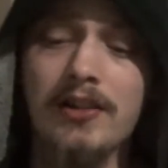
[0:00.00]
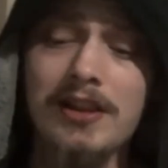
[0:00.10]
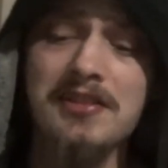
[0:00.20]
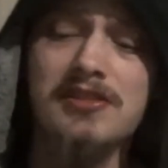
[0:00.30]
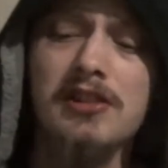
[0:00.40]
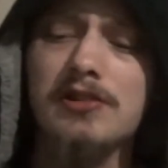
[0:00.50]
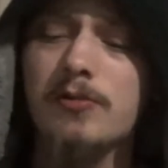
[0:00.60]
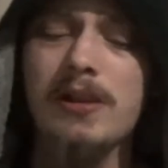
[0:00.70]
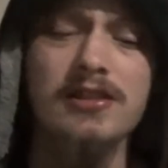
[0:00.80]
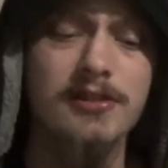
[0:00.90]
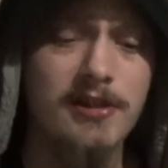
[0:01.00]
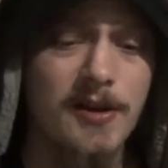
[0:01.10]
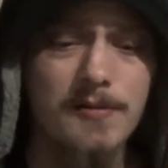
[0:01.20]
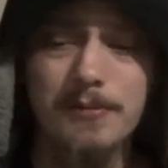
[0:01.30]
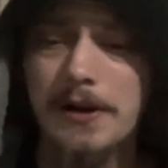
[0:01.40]
This is a sweet
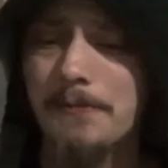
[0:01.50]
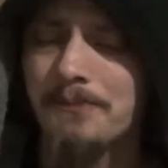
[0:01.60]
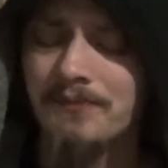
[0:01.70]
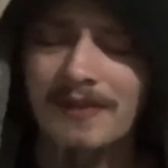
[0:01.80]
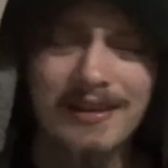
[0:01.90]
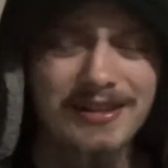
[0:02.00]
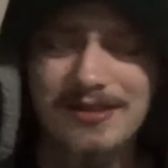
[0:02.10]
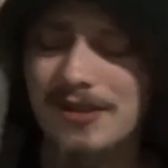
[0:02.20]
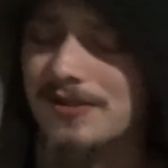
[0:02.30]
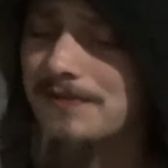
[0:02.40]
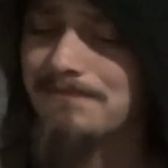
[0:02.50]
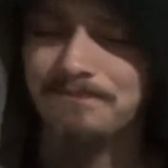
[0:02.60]
stout, but just